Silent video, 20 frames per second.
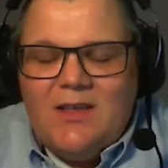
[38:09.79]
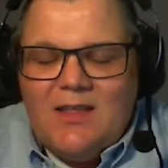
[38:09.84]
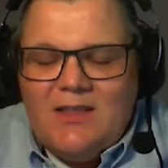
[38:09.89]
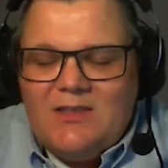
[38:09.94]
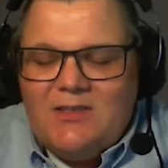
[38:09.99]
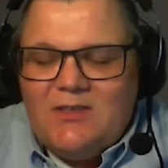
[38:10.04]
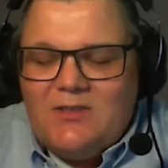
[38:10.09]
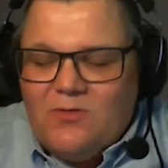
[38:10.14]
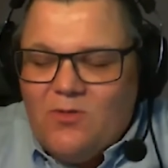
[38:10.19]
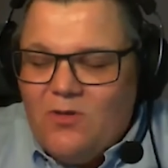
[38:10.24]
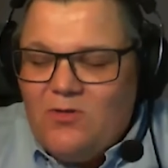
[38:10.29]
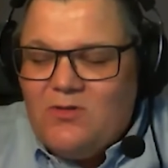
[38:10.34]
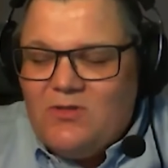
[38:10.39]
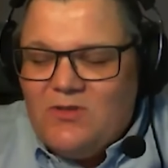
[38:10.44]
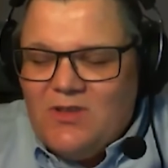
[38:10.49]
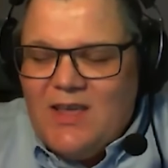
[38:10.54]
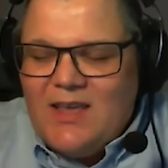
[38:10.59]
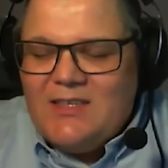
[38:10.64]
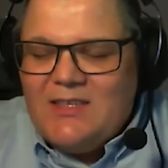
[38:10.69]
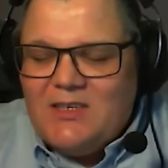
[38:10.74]
it's not
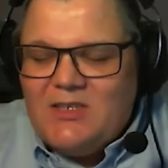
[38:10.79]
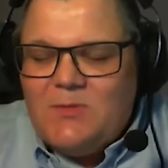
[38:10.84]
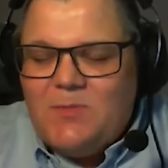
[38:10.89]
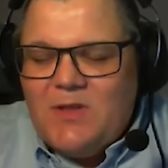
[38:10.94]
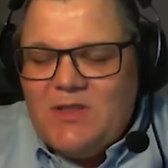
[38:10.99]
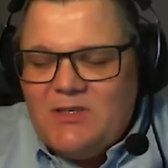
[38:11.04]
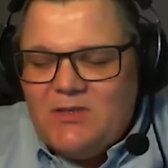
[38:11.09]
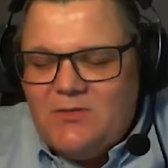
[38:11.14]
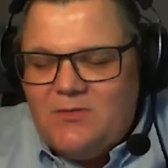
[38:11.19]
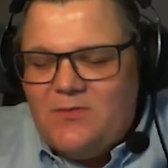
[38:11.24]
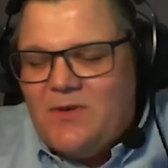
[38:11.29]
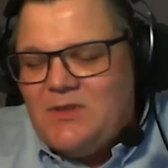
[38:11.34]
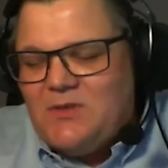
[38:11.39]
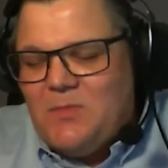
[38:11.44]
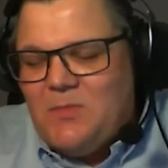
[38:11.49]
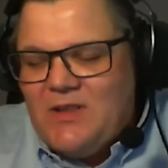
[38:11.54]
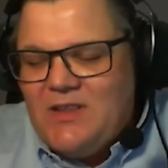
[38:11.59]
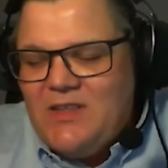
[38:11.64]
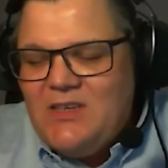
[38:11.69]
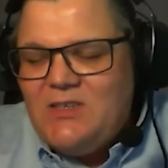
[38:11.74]
as expensive
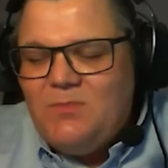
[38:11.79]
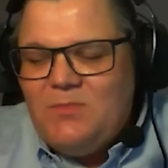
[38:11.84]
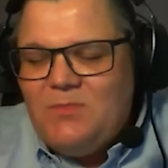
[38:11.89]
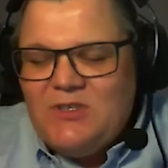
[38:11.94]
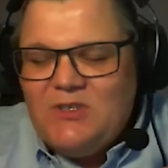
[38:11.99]
as magnesium.